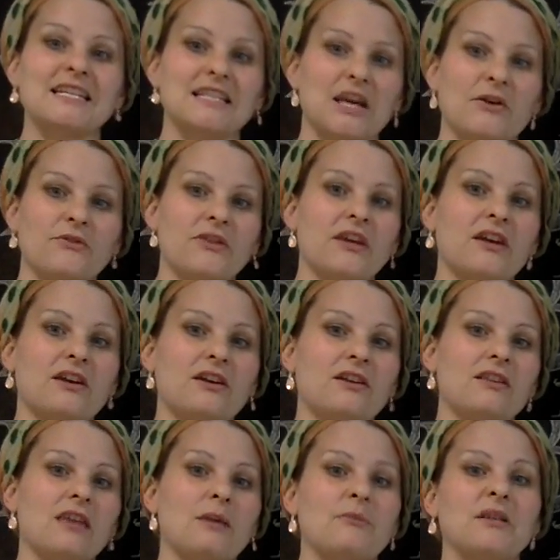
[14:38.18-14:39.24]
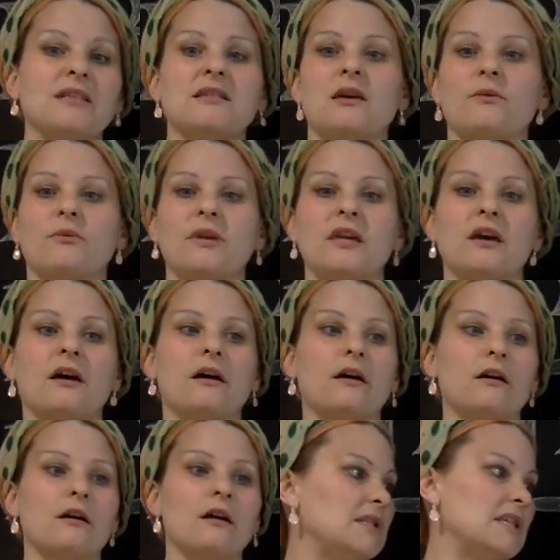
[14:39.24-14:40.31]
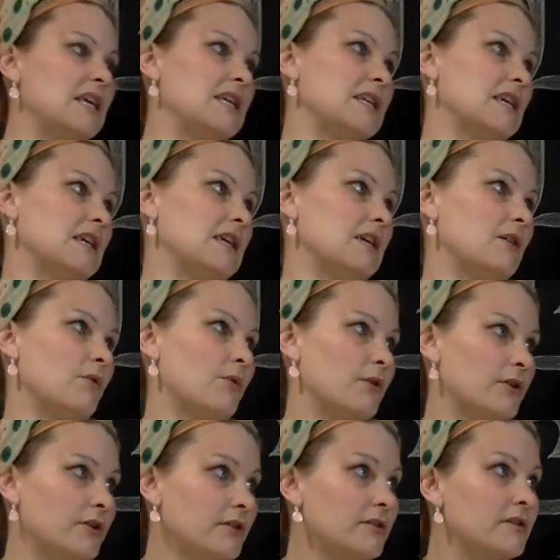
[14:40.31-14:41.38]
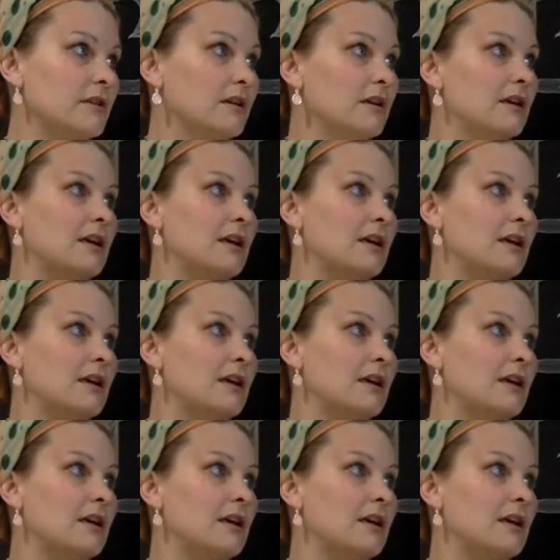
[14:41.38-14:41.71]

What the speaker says: is out there, that means that we are taking orders.